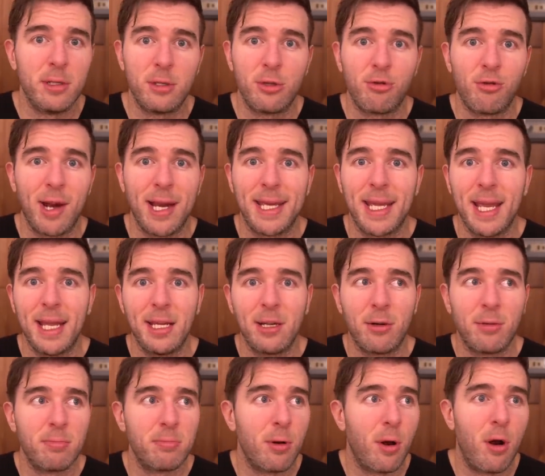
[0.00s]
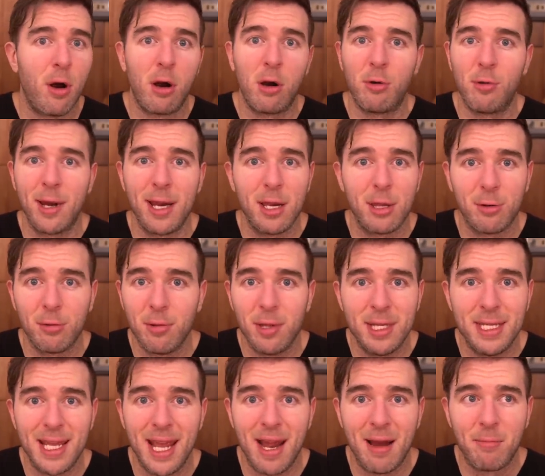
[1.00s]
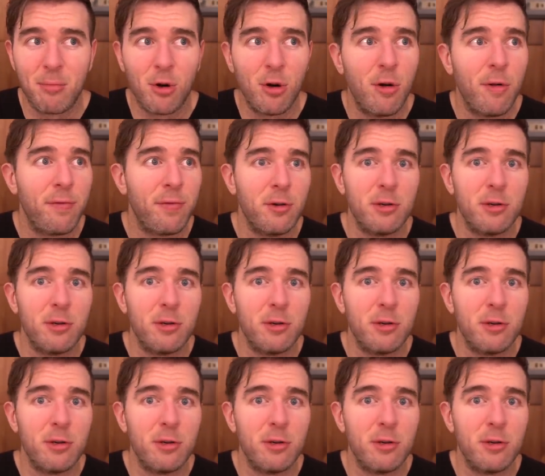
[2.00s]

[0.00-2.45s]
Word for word: cranking your heart rate through the damn roof,